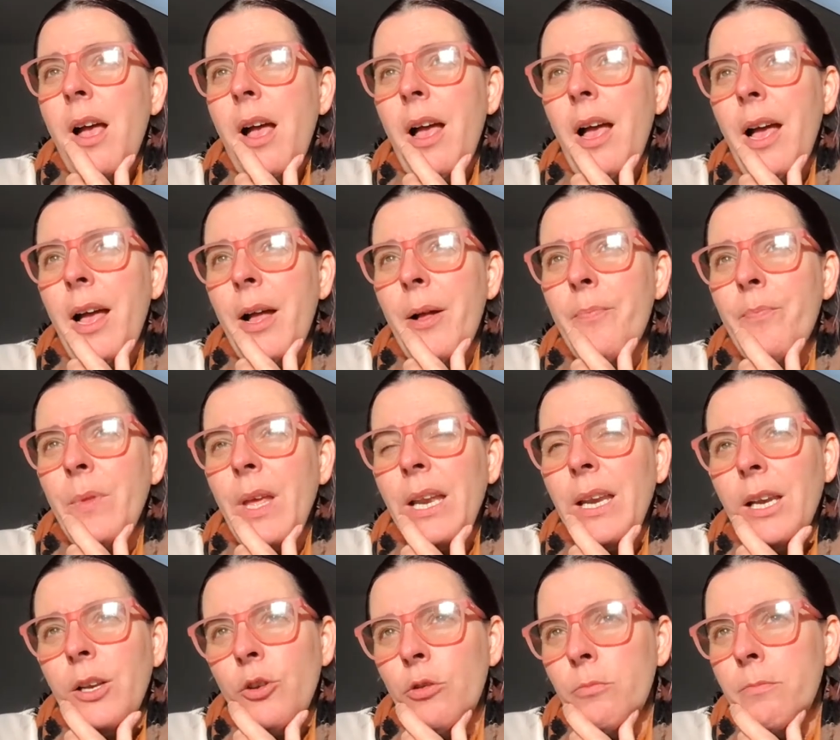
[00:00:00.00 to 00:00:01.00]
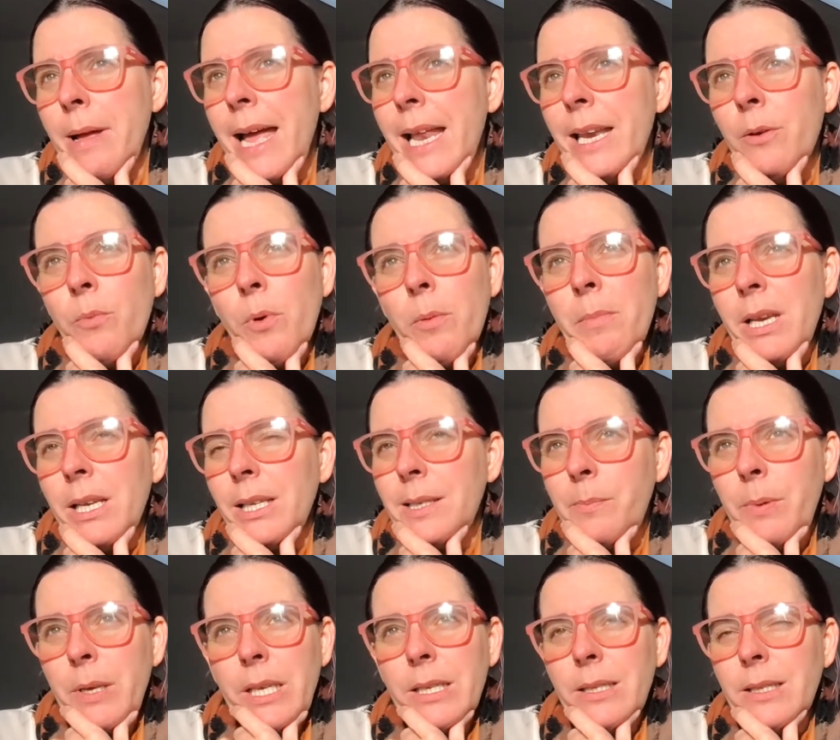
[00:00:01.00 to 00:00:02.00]
Um, and I know many women
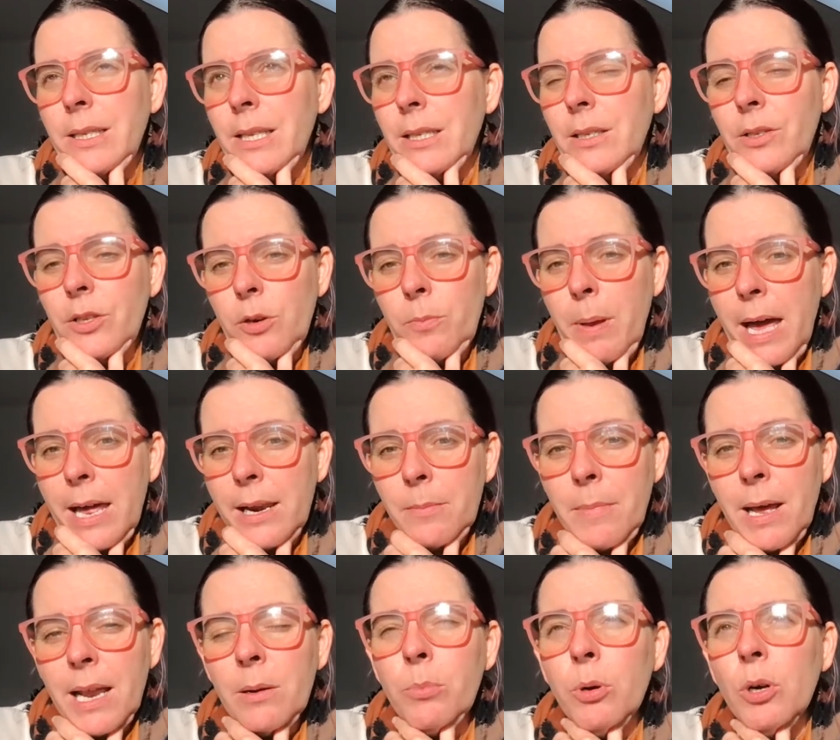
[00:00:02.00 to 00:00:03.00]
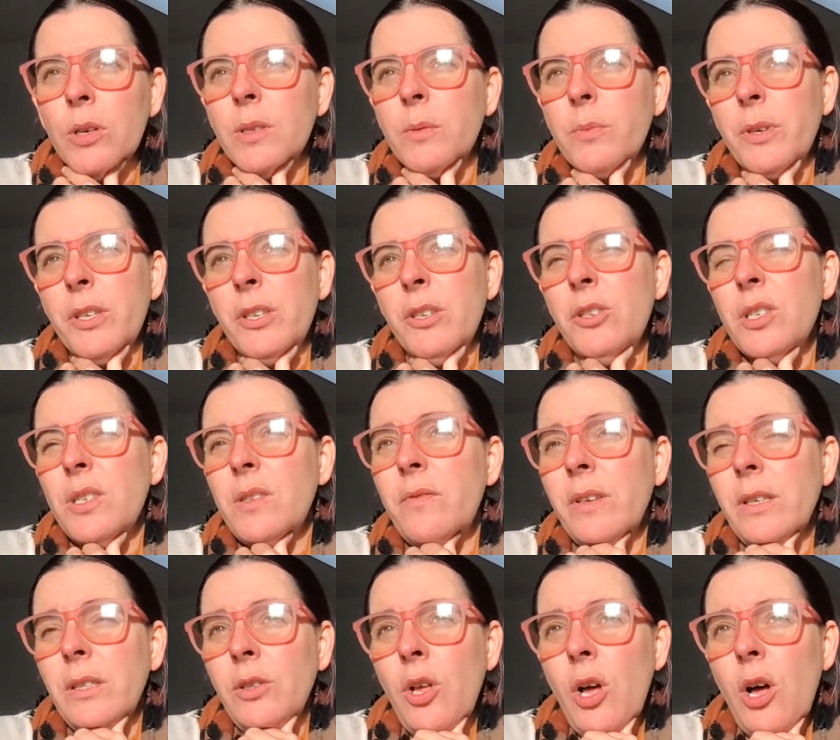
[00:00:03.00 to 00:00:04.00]
experience this through perimenopause, where you just
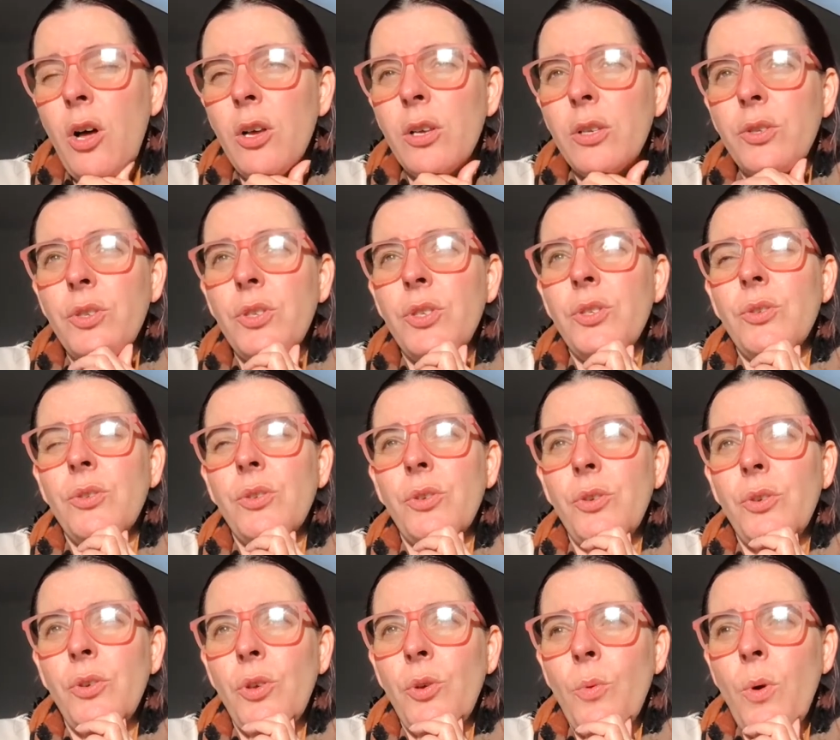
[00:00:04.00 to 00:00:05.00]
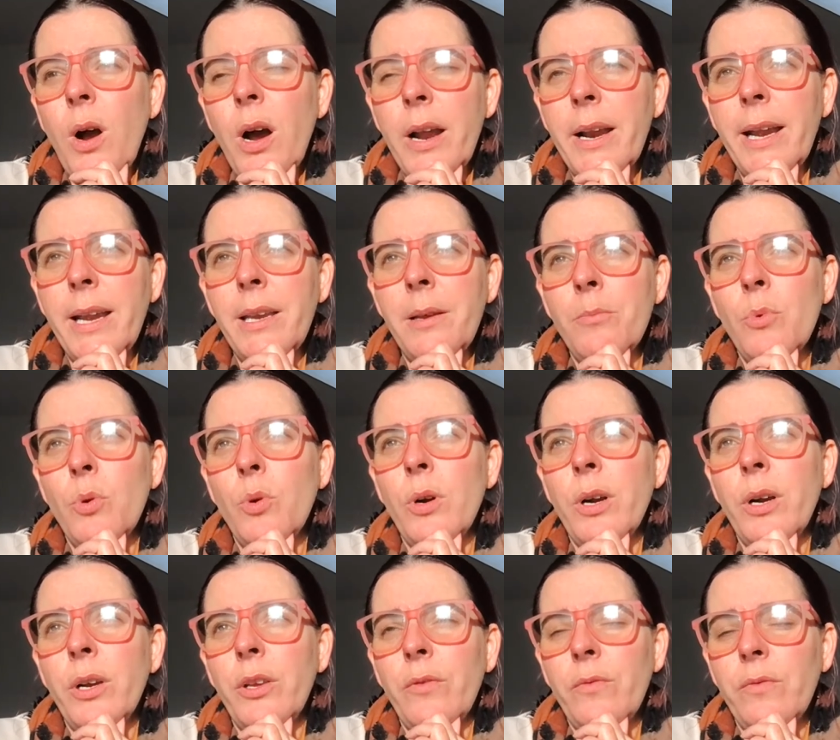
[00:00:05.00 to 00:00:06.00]
feel lost. You don't know who you are
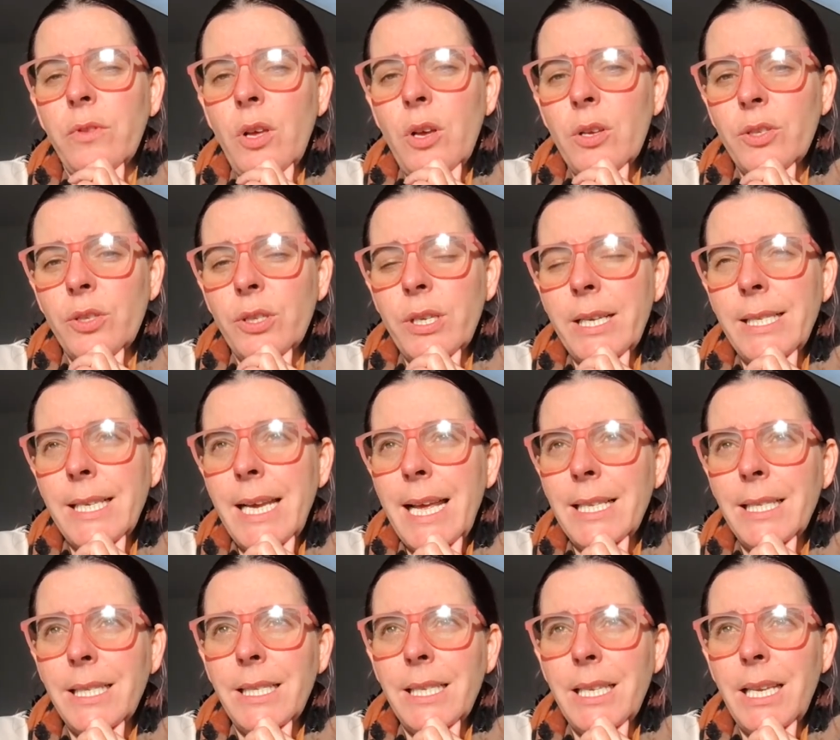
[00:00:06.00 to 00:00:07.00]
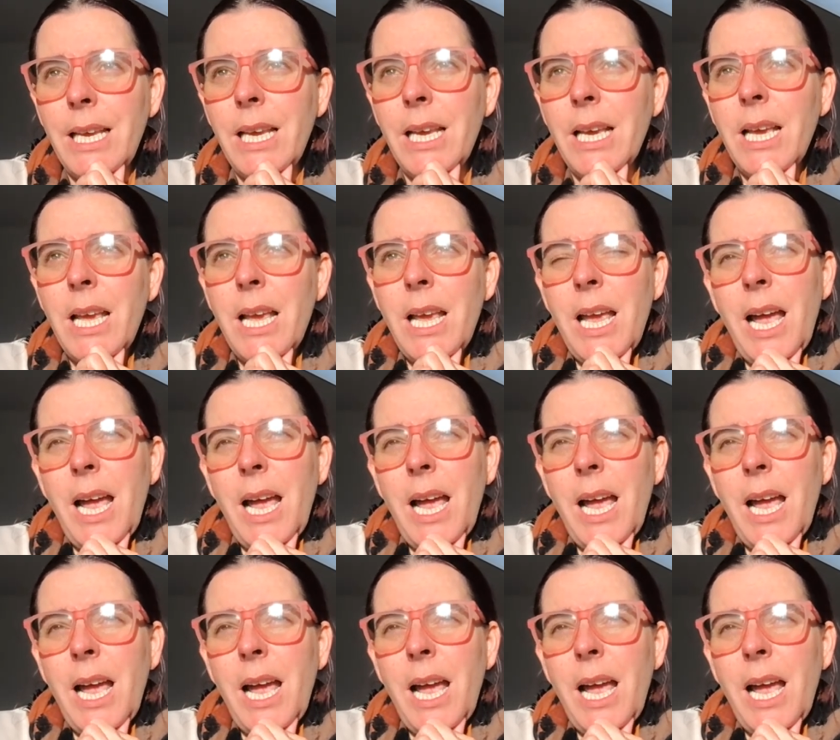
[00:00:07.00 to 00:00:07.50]
anymore. You've lost your identity.